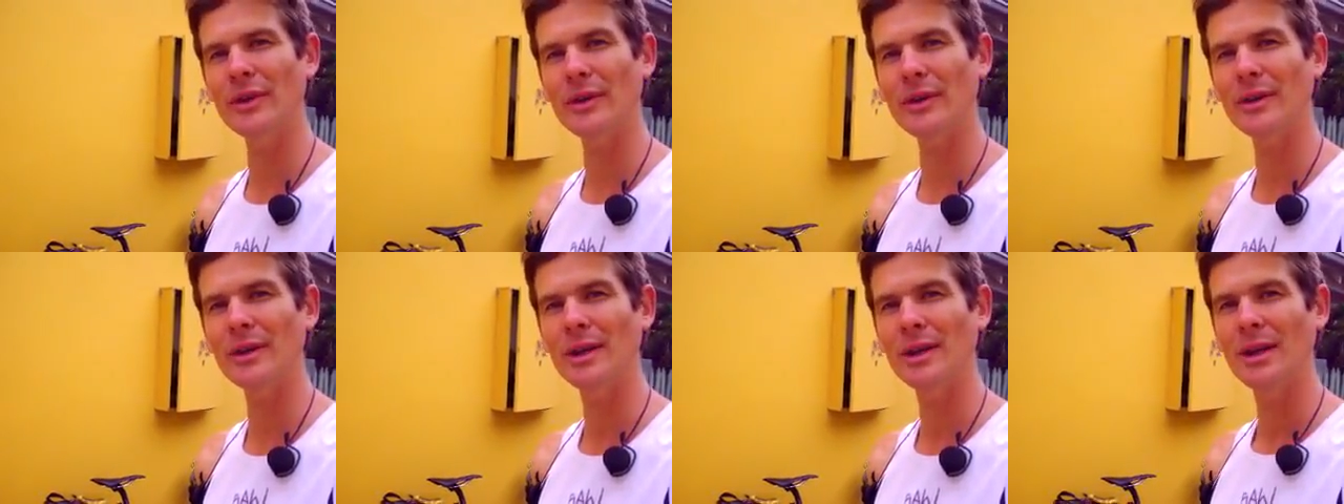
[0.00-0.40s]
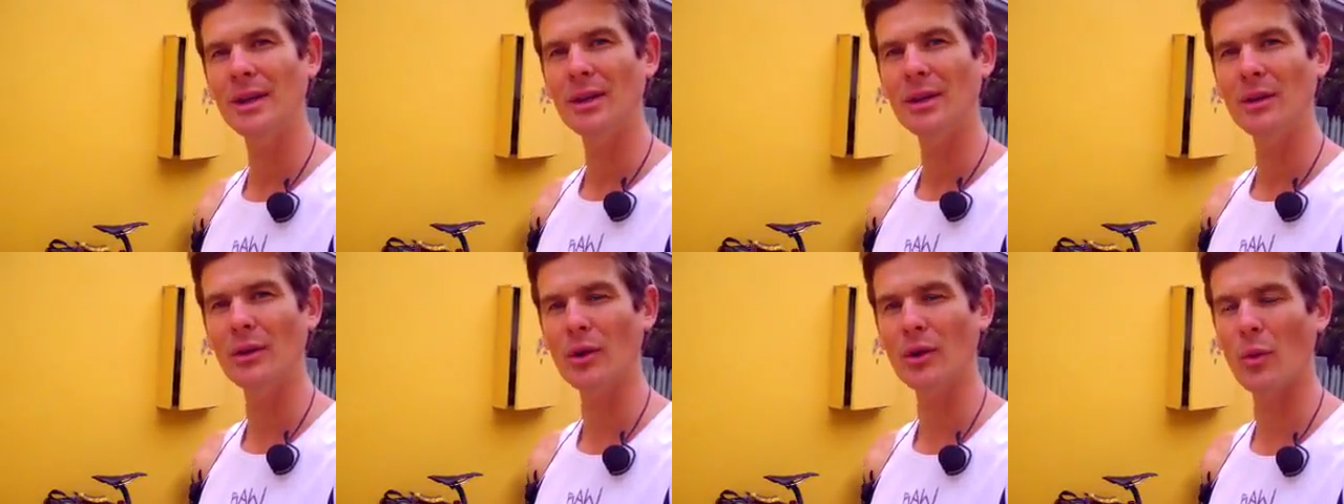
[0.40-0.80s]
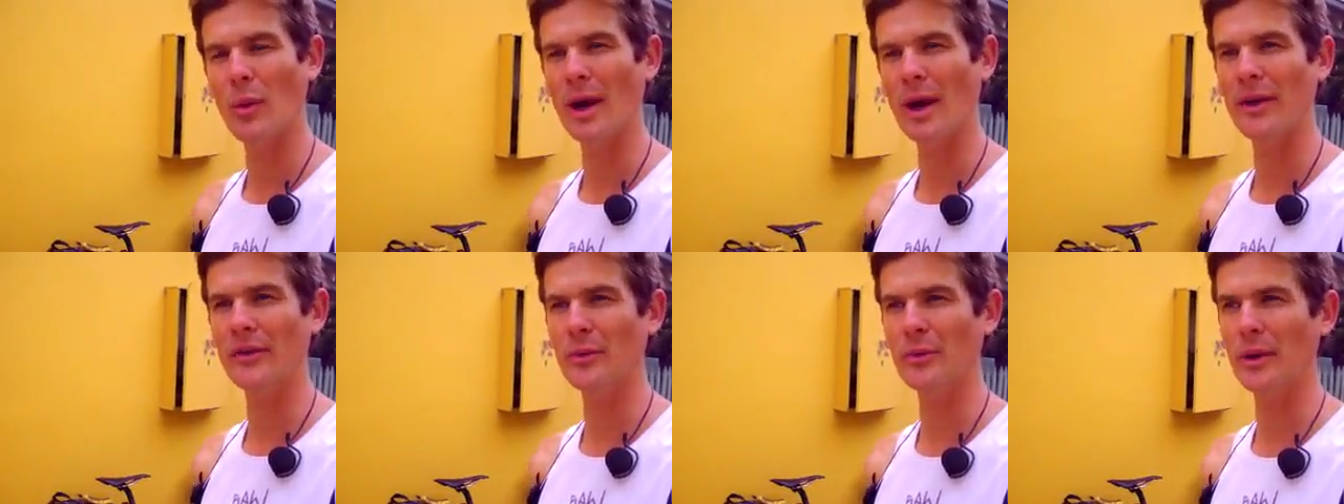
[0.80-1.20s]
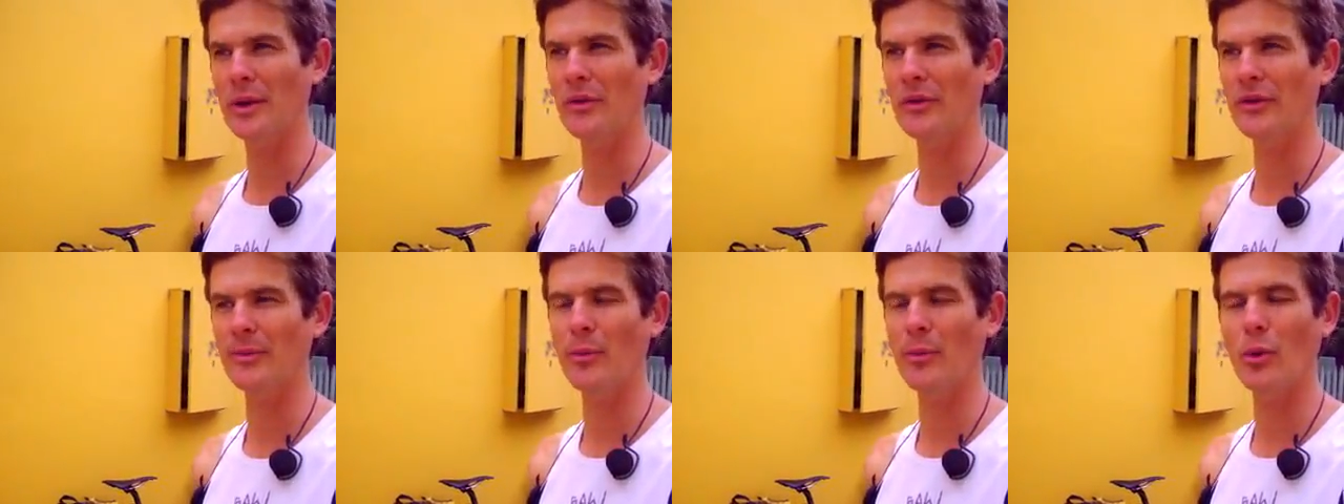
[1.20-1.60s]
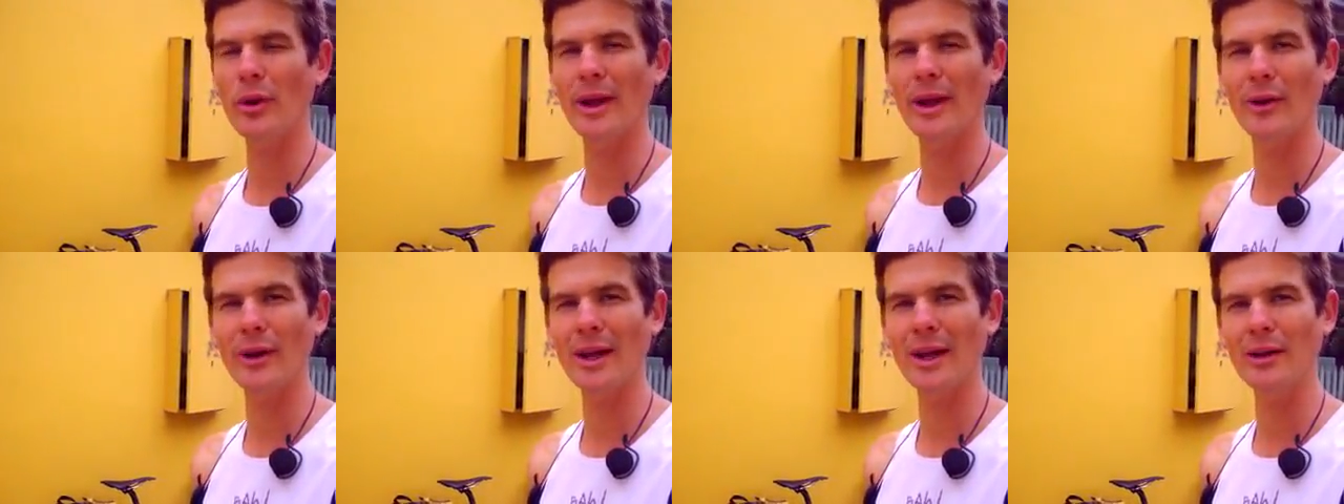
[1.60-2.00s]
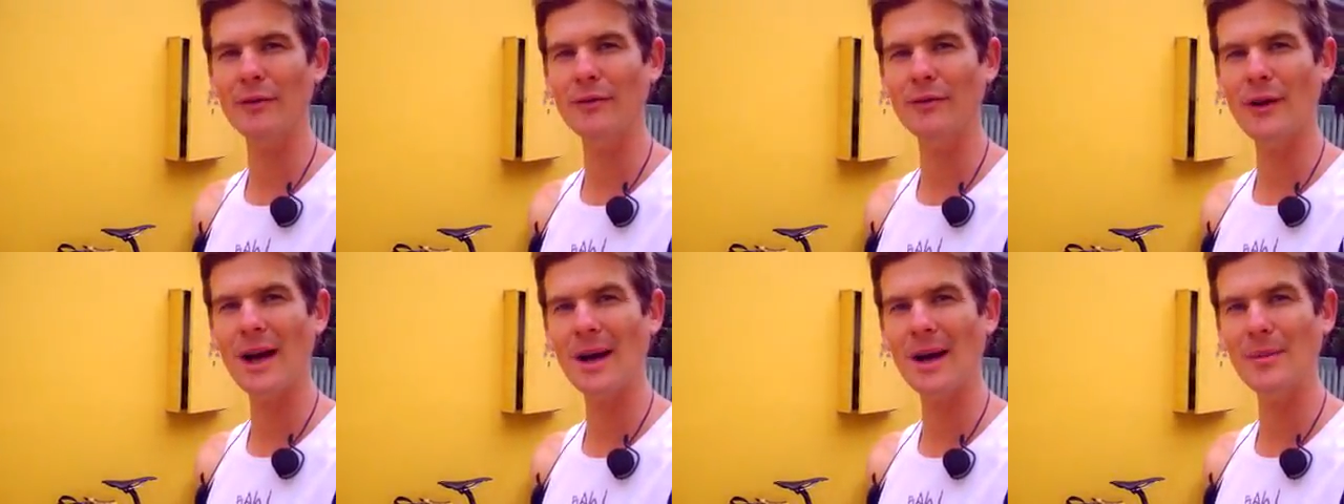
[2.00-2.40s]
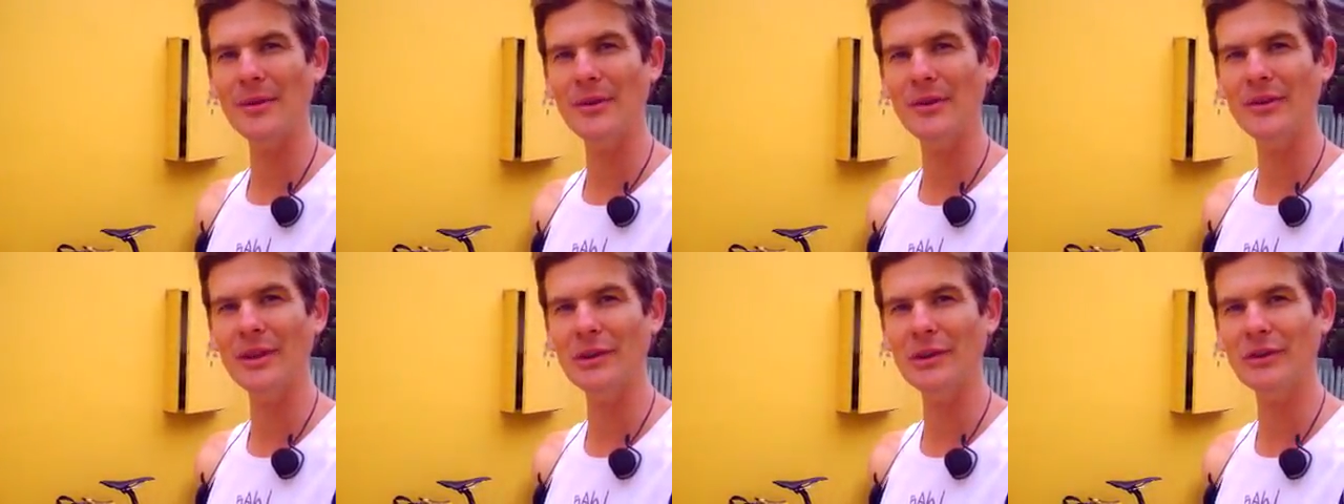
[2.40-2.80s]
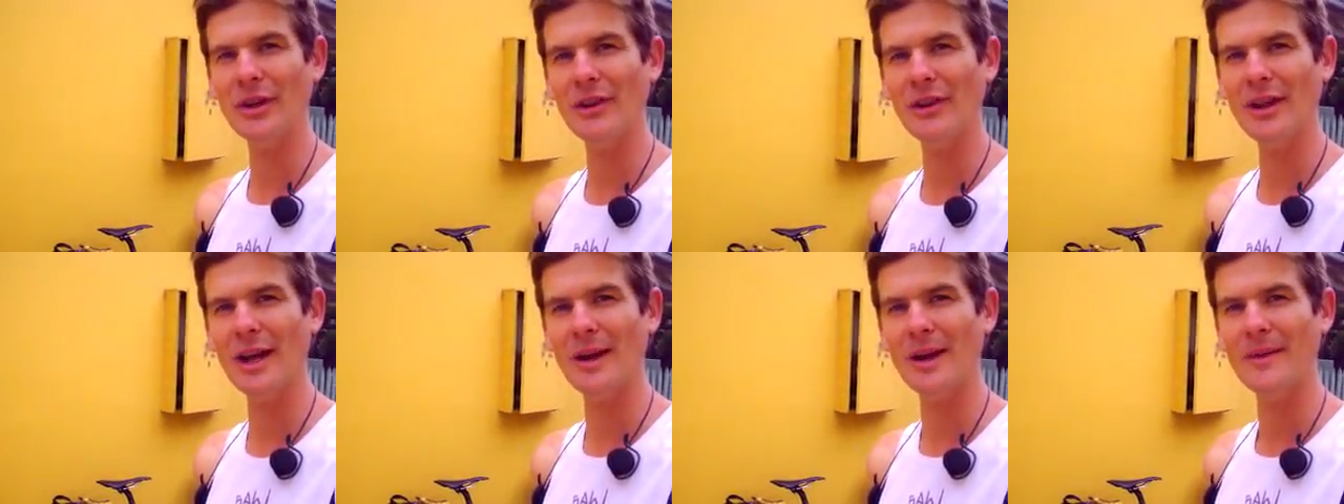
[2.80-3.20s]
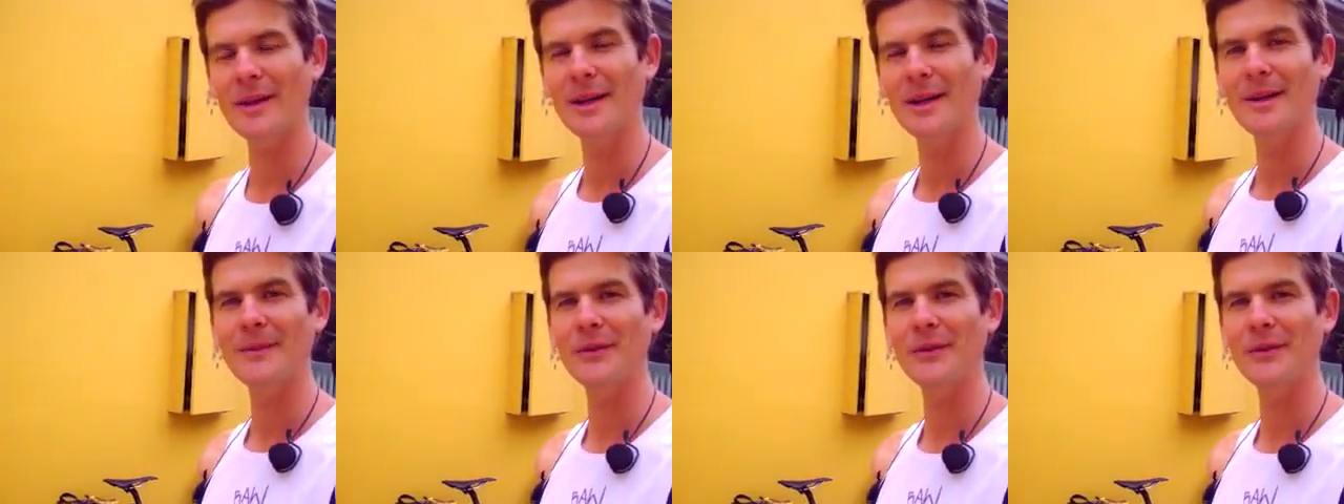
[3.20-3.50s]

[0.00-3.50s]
You know, look at ways we can support our organic farmers, things like that.